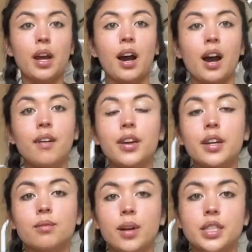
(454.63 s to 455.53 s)
to have
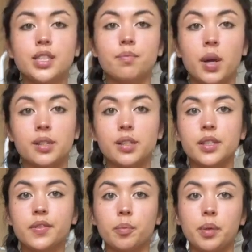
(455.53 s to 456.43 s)
a range of
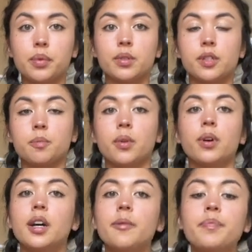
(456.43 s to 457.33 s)
prices for people to explore.